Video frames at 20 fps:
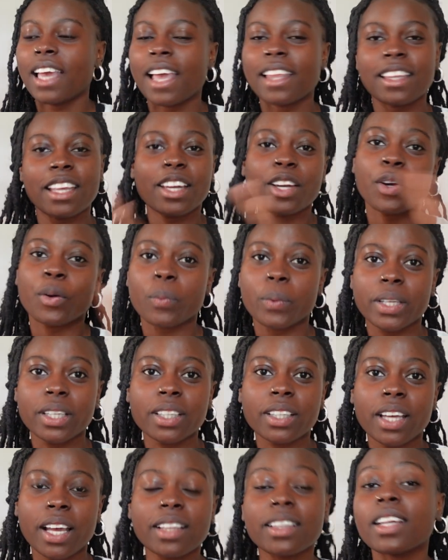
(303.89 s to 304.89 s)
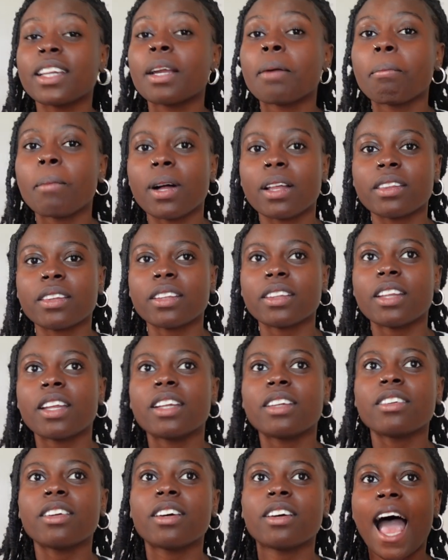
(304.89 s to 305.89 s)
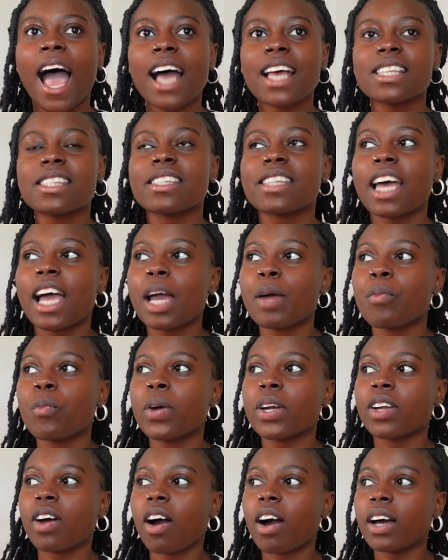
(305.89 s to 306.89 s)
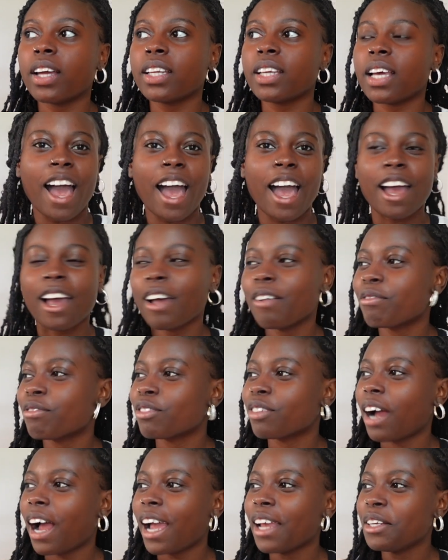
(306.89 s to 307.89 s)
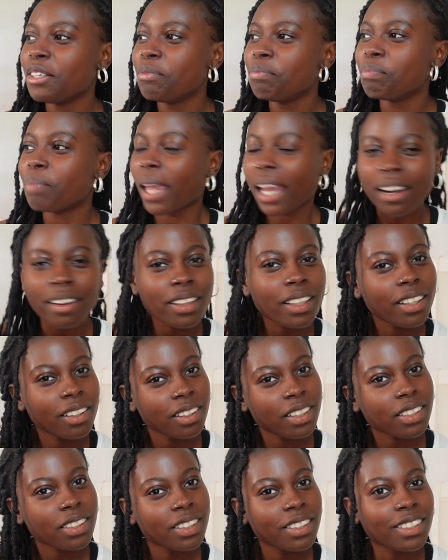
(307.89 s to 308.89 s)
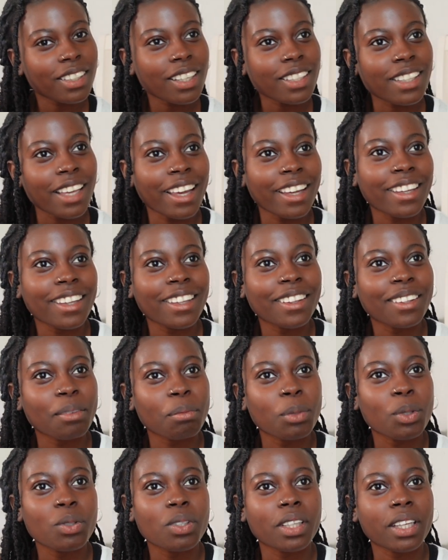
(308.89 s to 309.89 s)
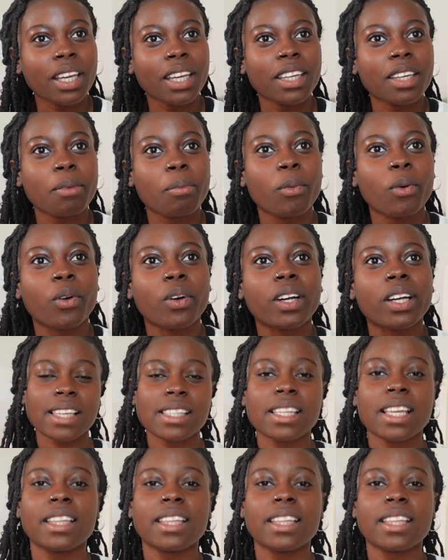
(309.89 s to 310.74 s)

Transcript: And then a week, and then a month. And then as time went on, I barely listened to secular music anymore.